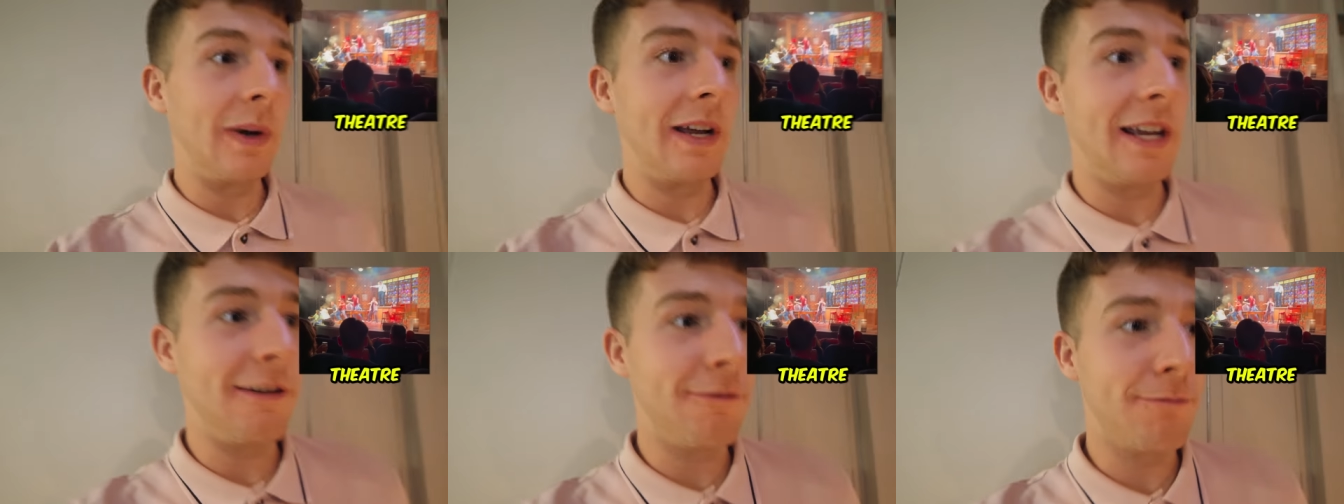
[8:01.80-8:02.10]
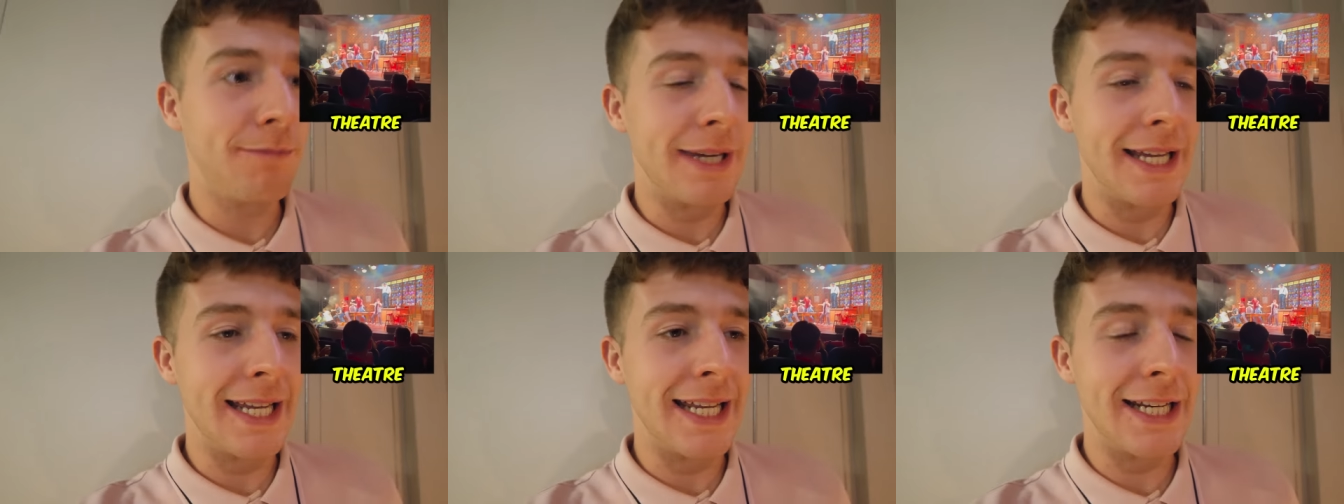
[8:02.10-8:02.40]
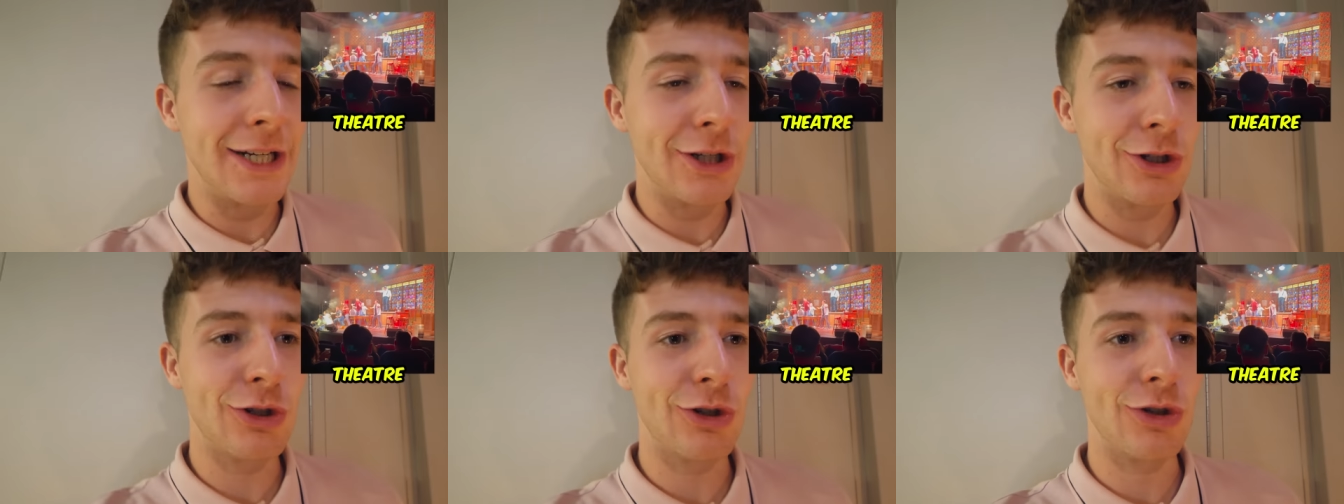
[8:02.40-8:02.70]
we've
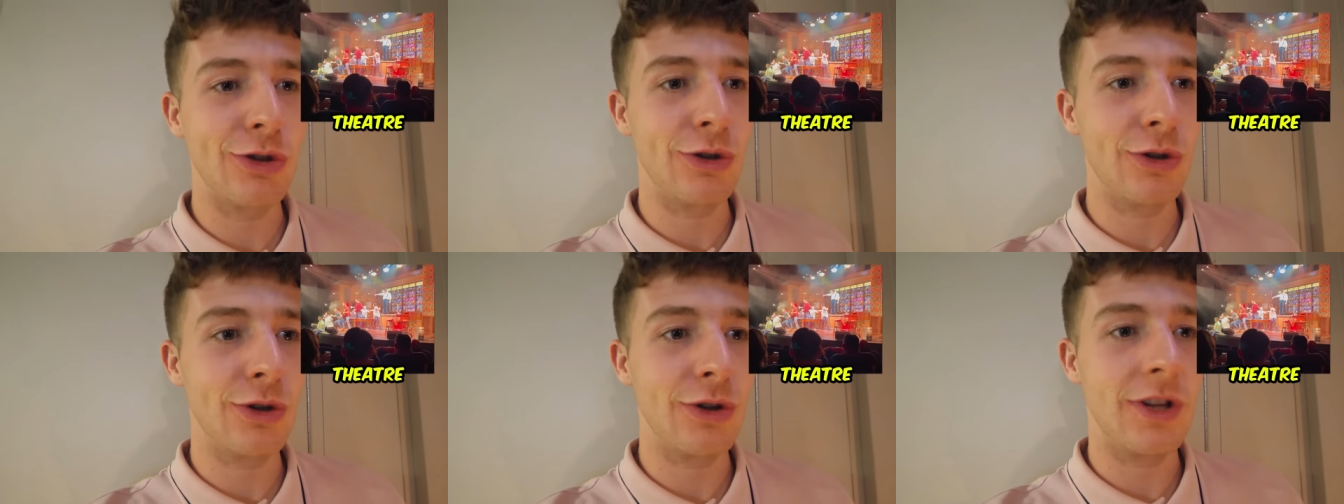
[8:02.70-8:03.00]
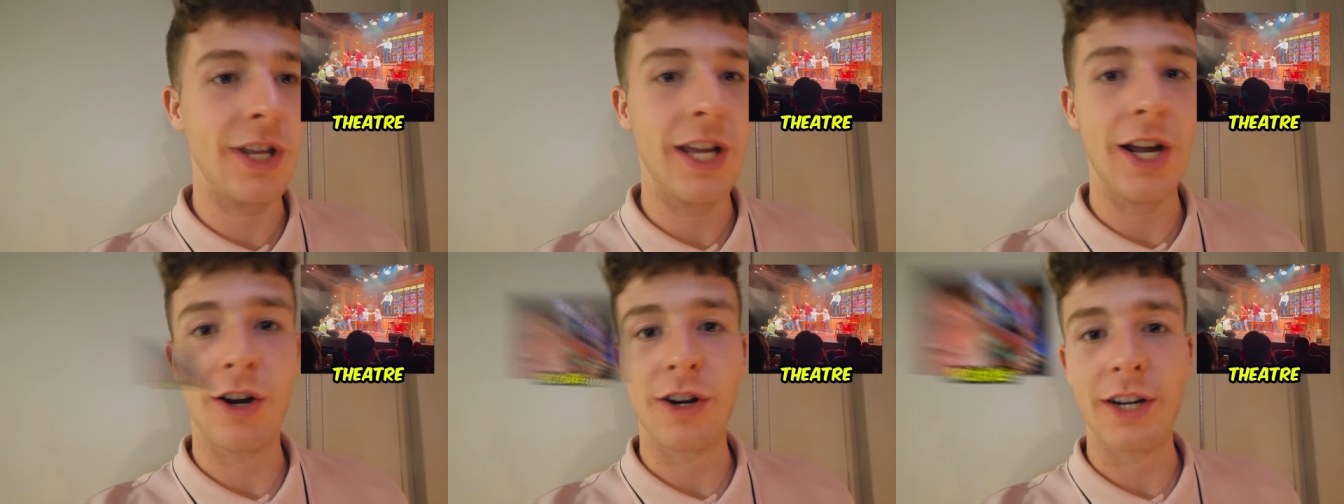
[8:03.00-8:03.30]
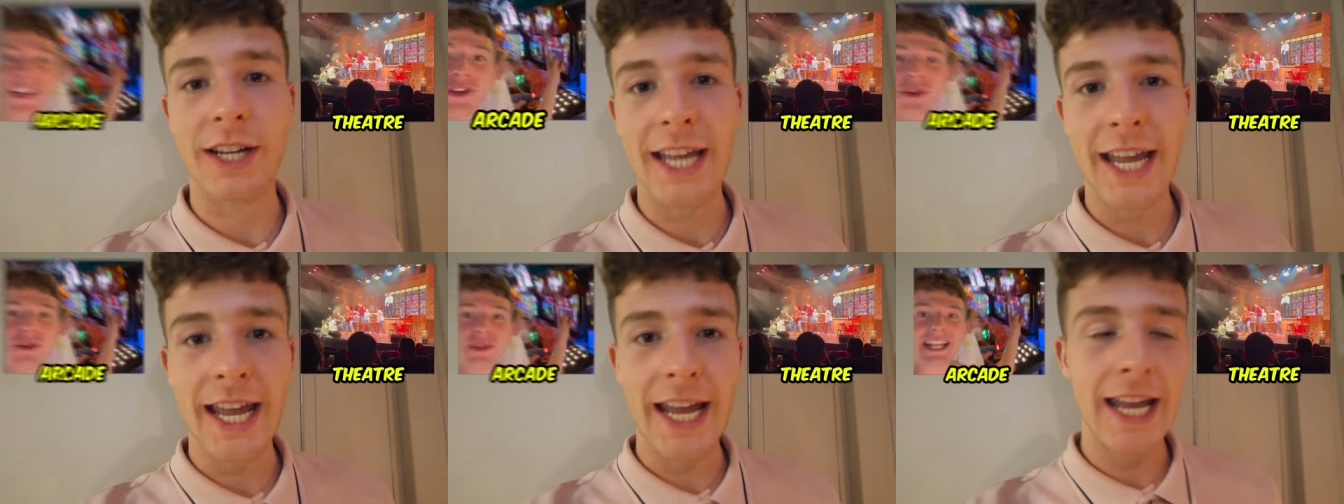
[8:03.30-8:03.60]
been to the
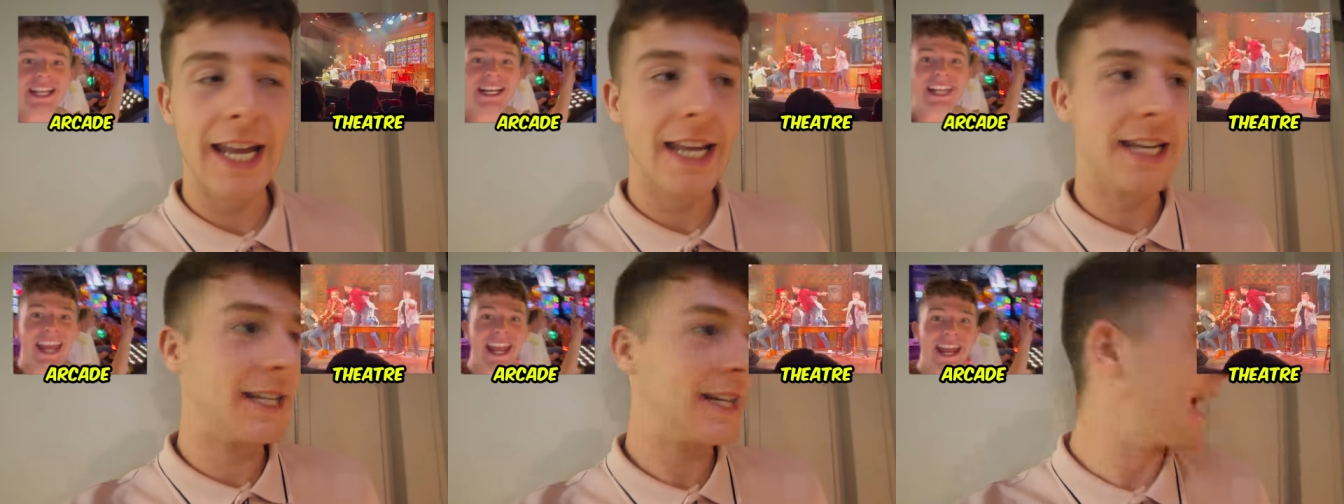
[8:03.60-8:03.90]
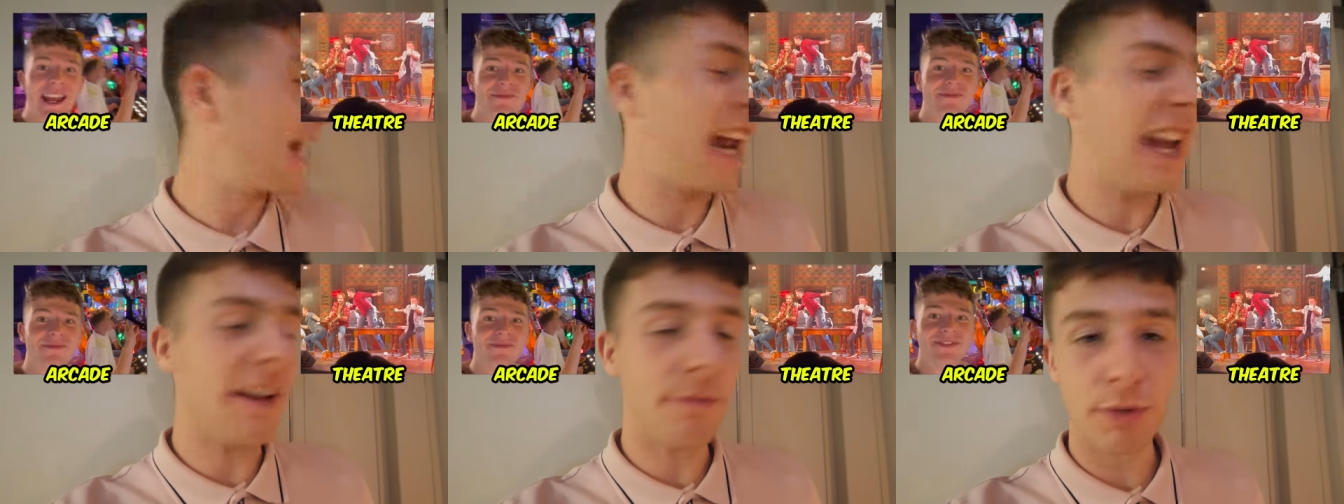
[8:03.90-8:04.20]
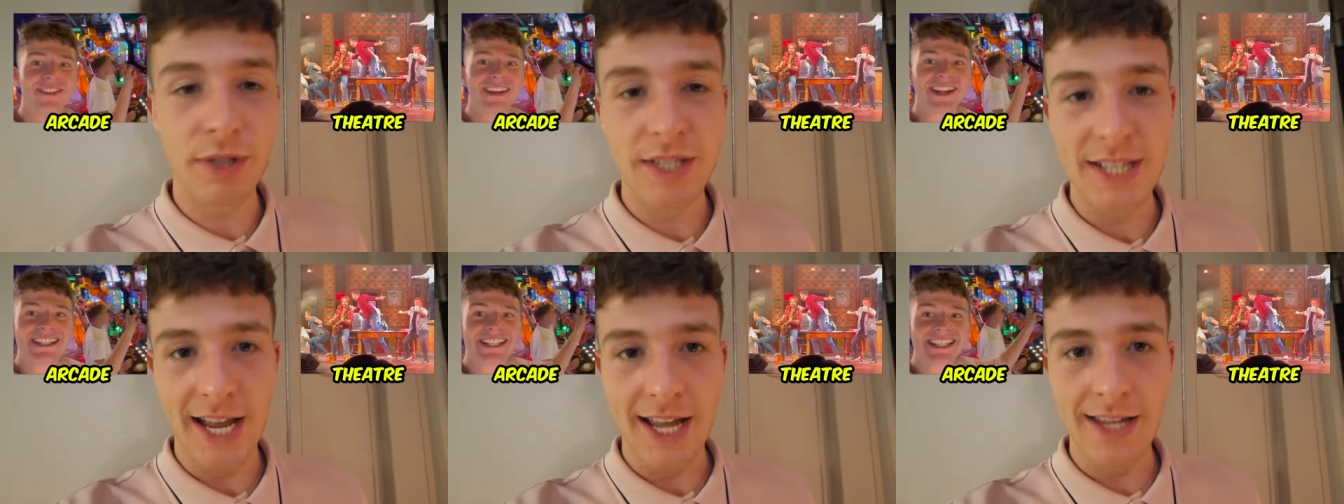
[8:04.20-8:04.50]
arcade, and I've
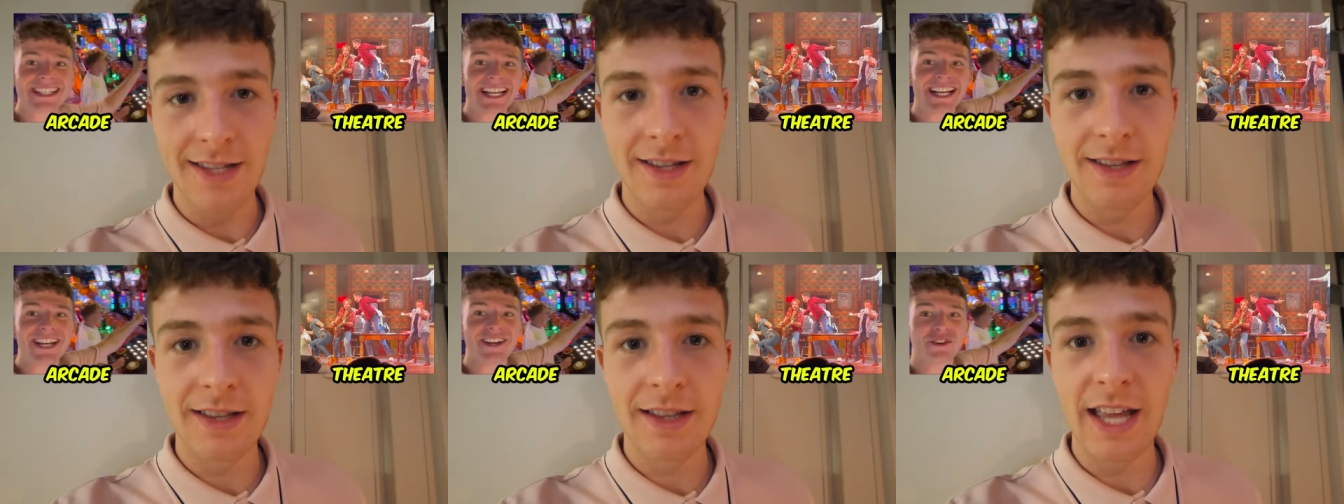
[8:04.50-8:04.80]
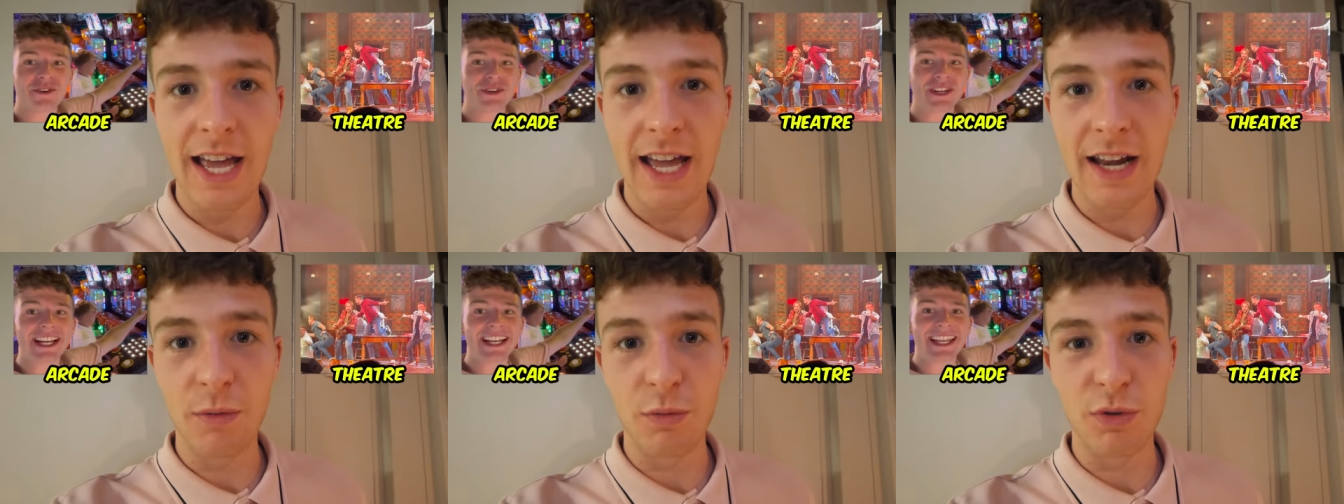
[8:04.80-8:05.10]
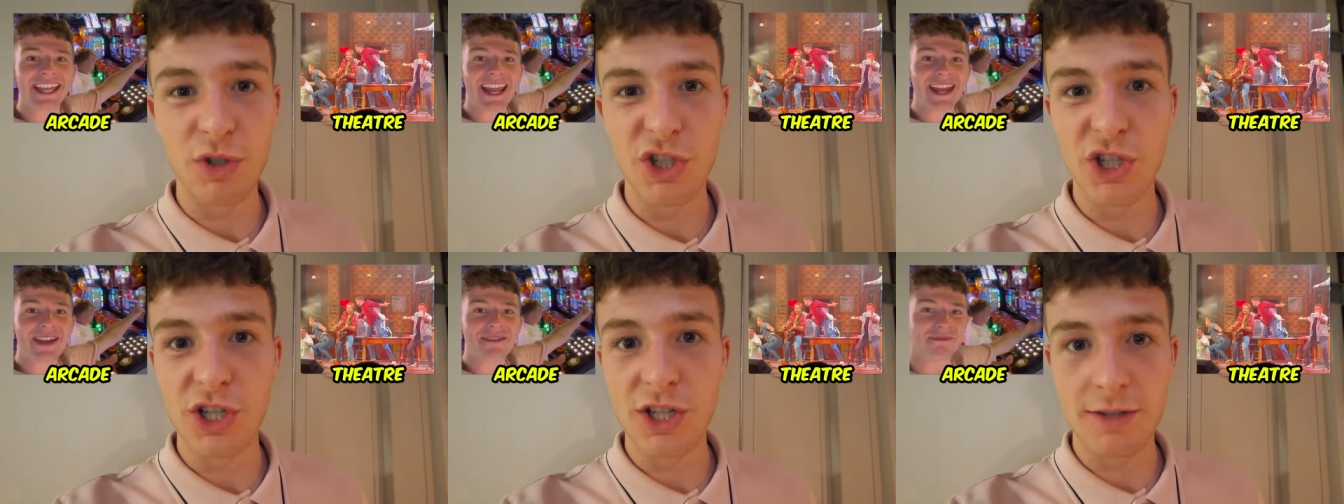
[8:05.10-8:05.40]
pretended that it
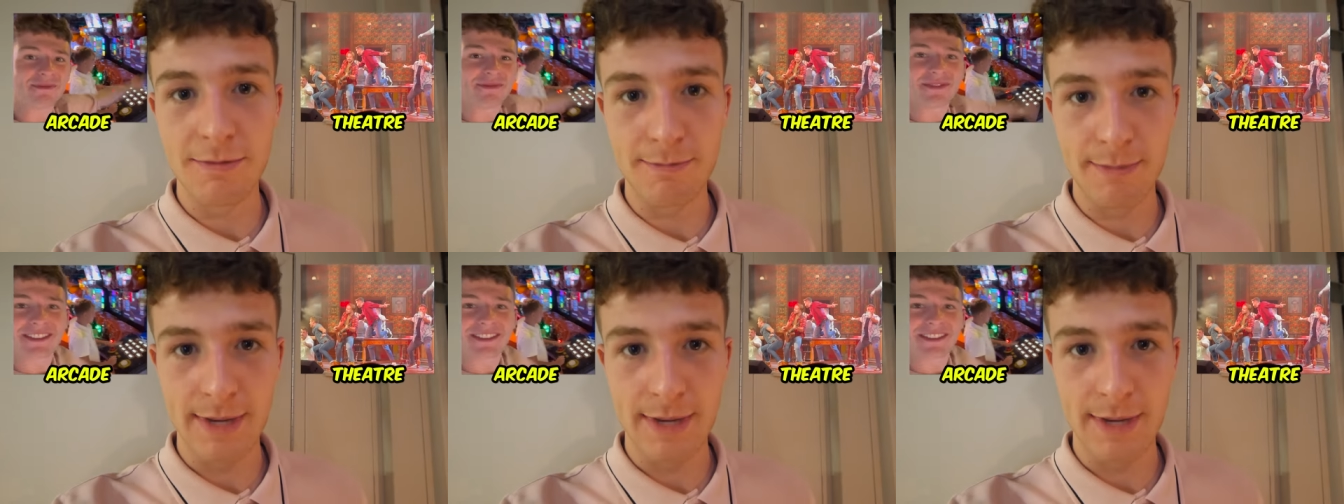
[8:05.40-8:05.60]
was just